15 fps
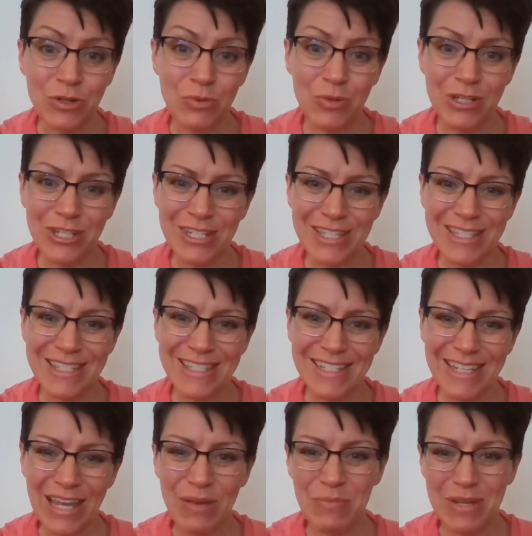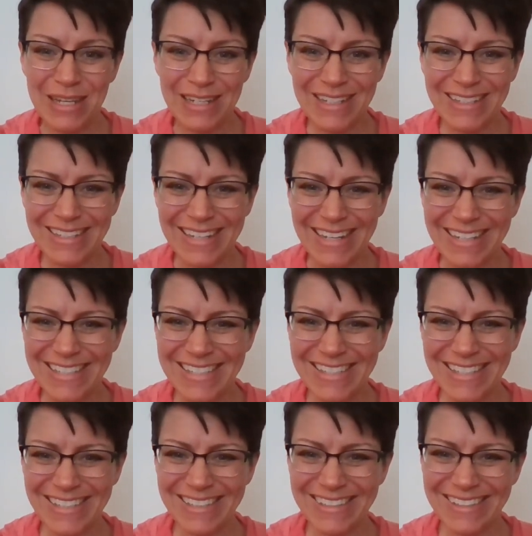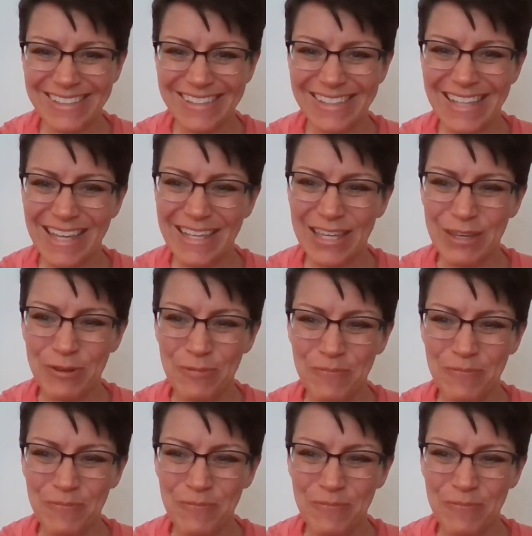which is coming next. Thank you.